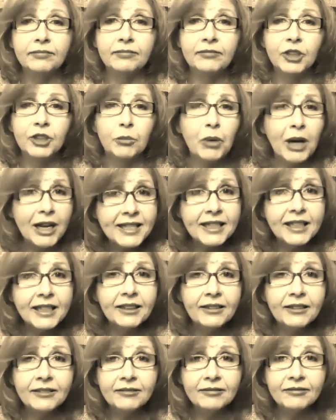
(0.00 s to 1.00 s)

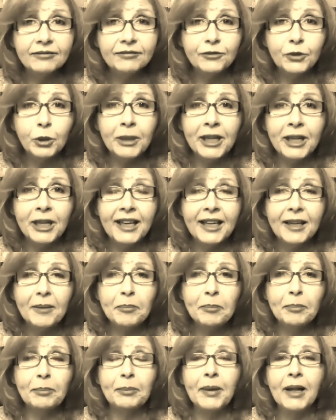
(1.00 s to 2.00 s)
depressing for
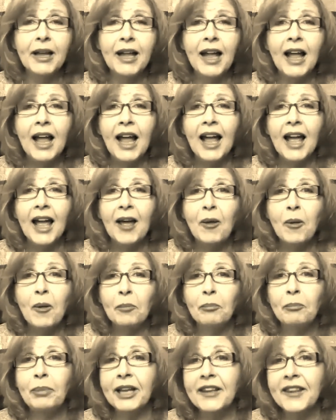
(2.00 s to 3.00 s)
me.
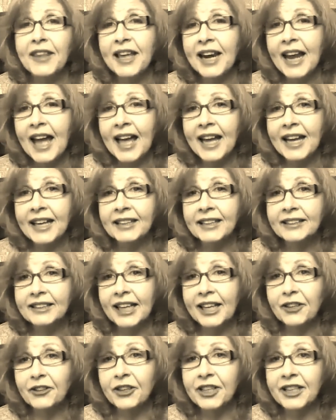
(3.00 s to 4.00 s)
But then
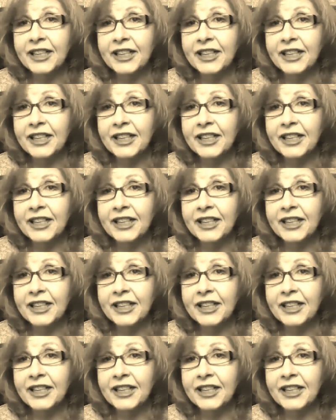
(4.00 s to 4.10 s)
later in the